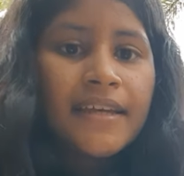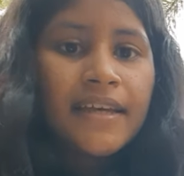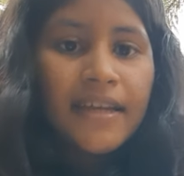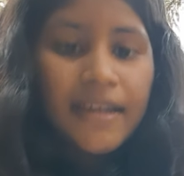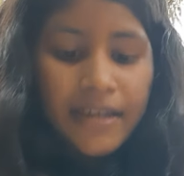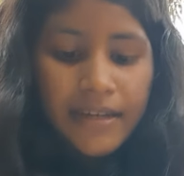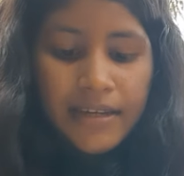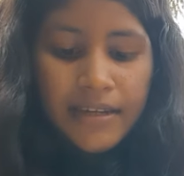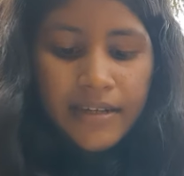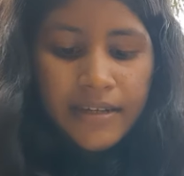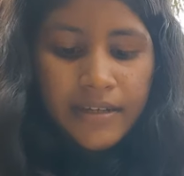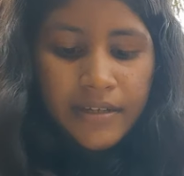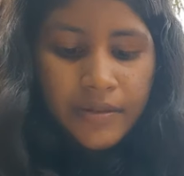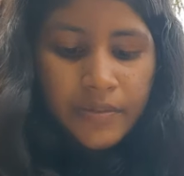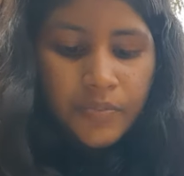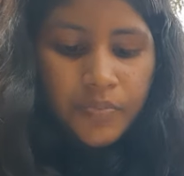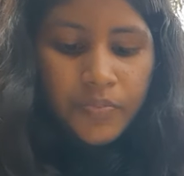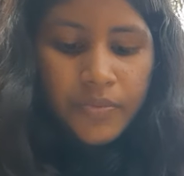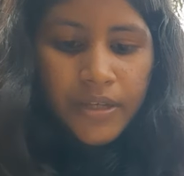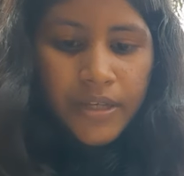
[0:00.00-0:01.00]

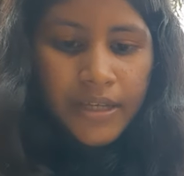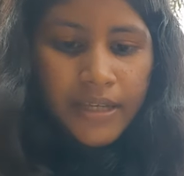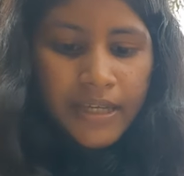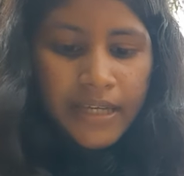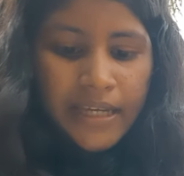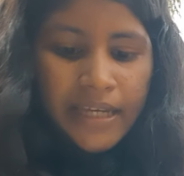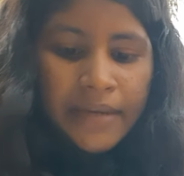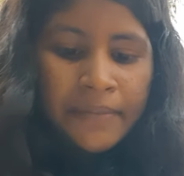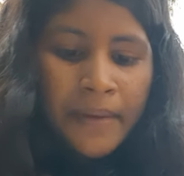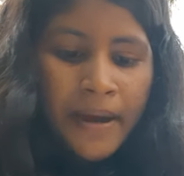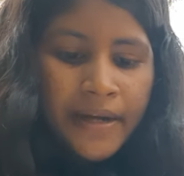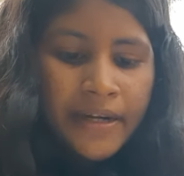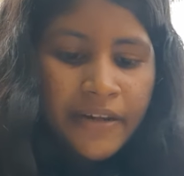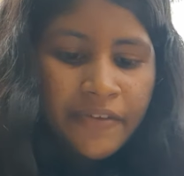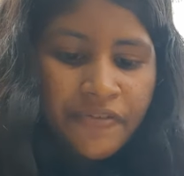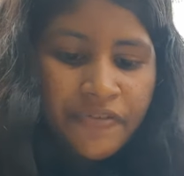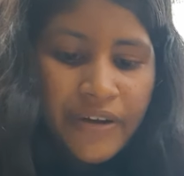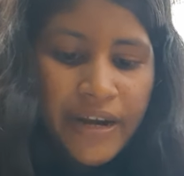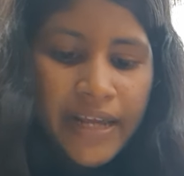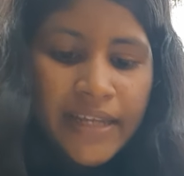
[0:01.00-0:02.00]
my
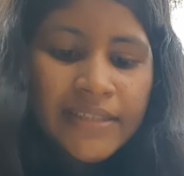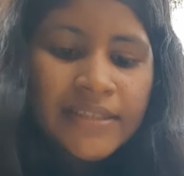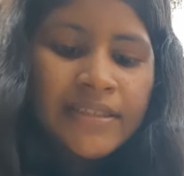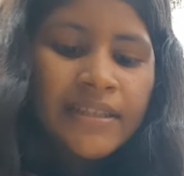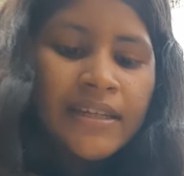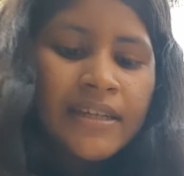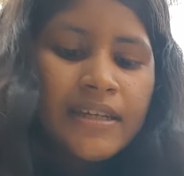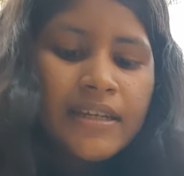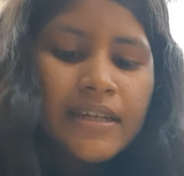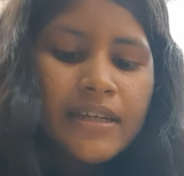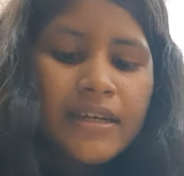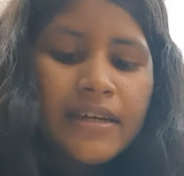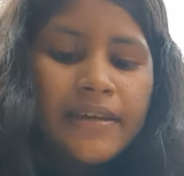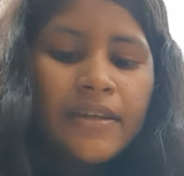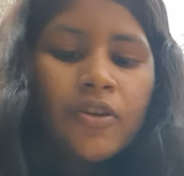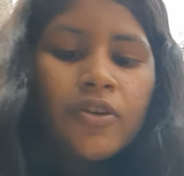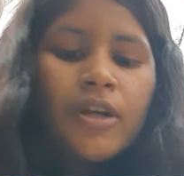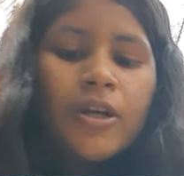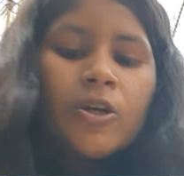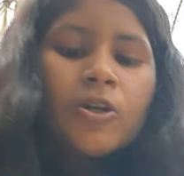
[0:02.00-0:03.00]
dear friends,
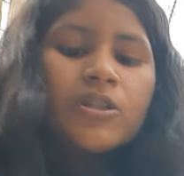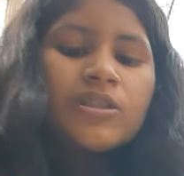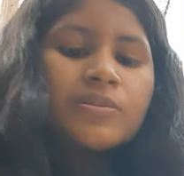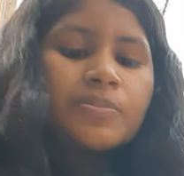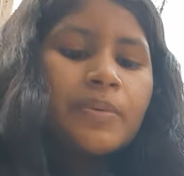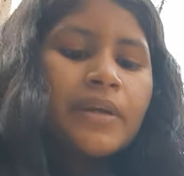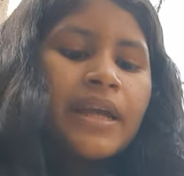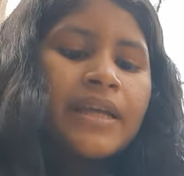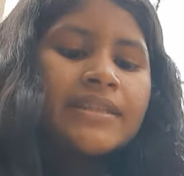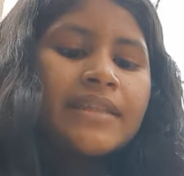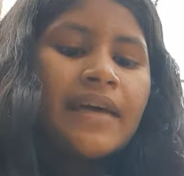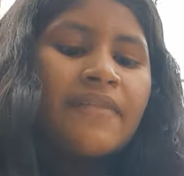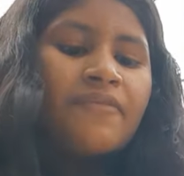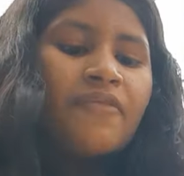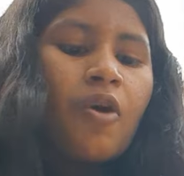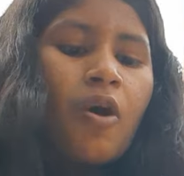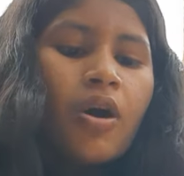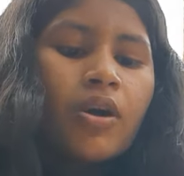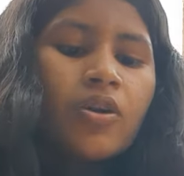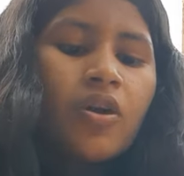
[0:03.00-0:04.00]
you need to spray some
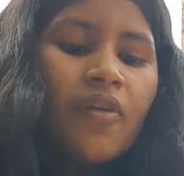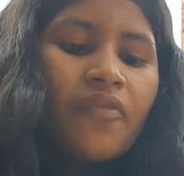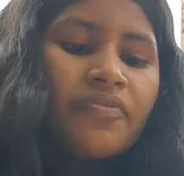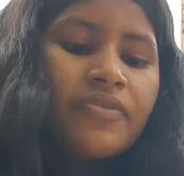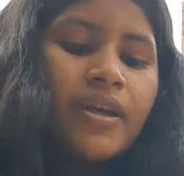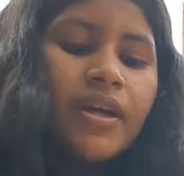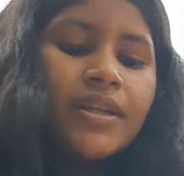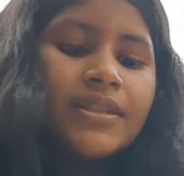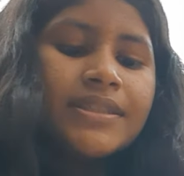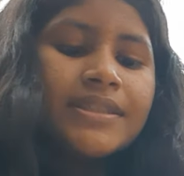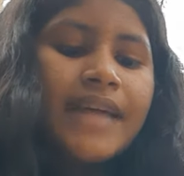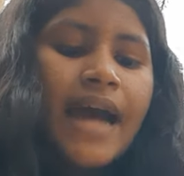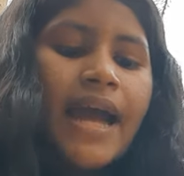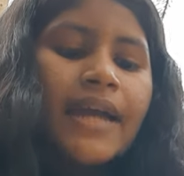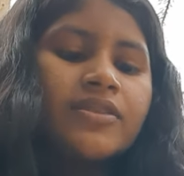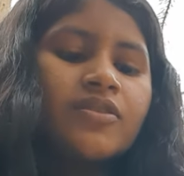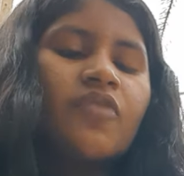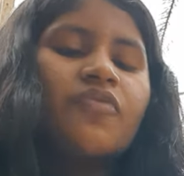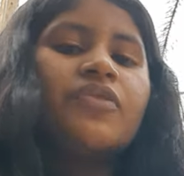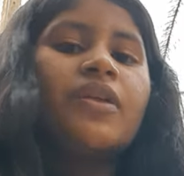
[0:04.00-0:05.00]
water of the
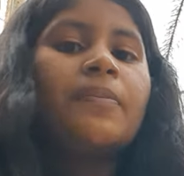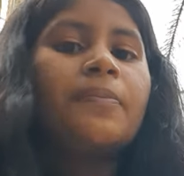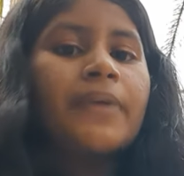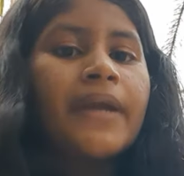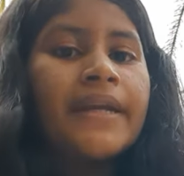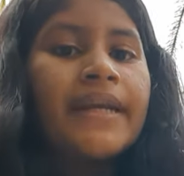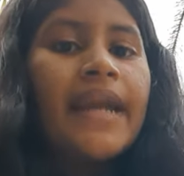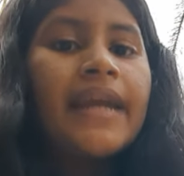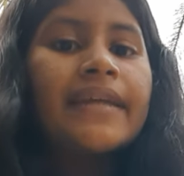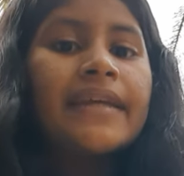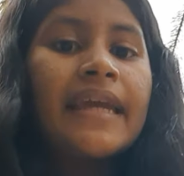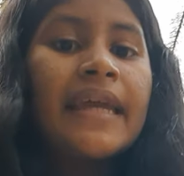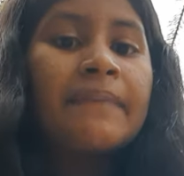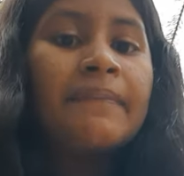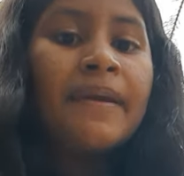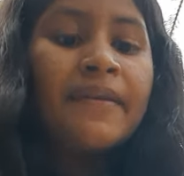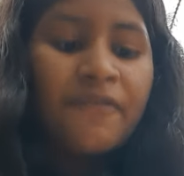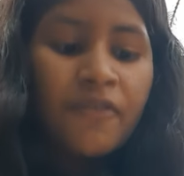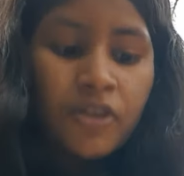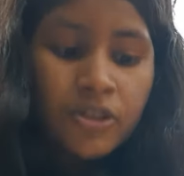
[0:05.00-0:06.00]
slice of the bread and
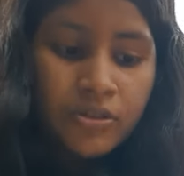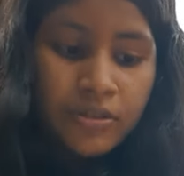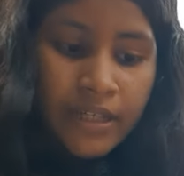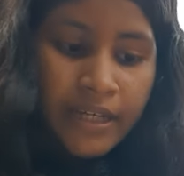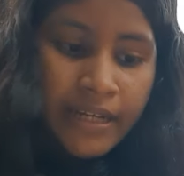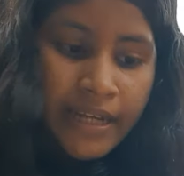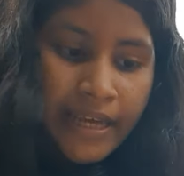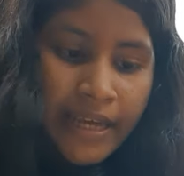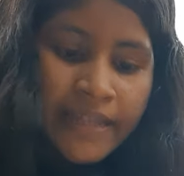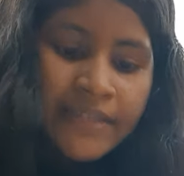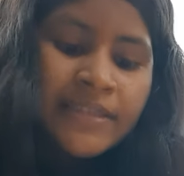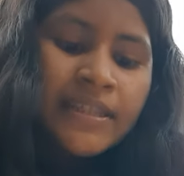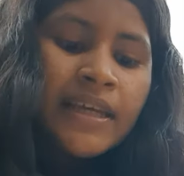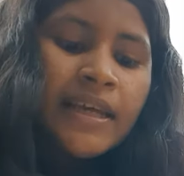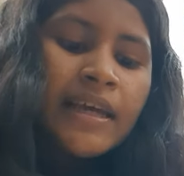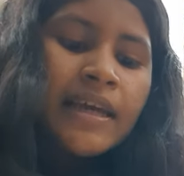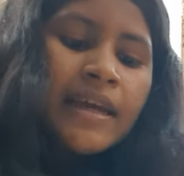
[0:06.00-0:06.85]
keep it for 3 days.